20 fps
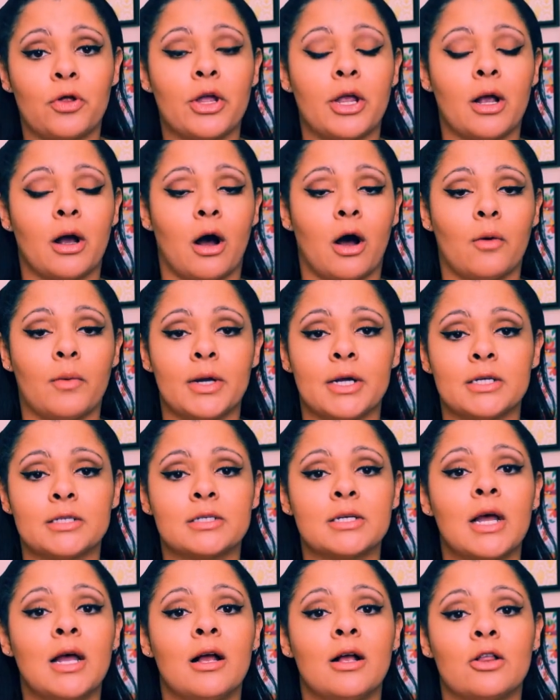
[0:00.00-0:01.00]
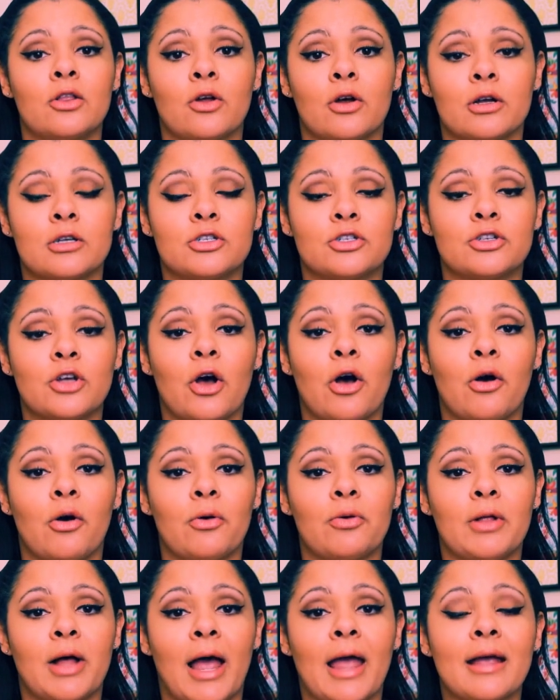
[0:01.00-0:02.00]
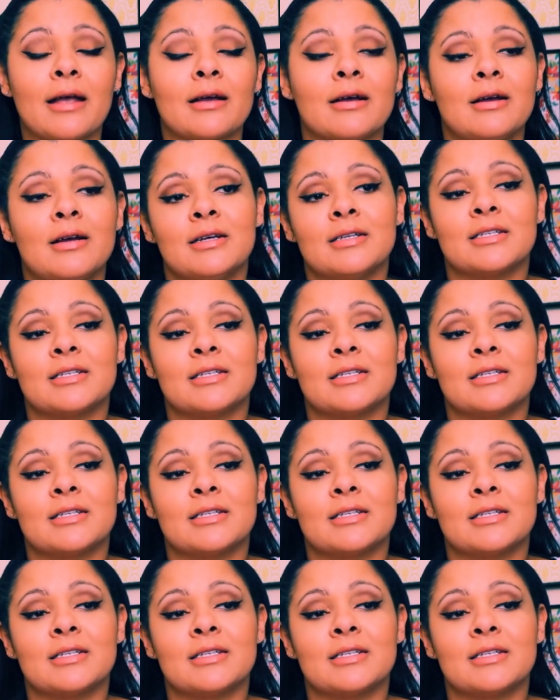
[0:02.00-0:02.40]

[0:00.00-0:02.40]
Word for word: He always looks so, like,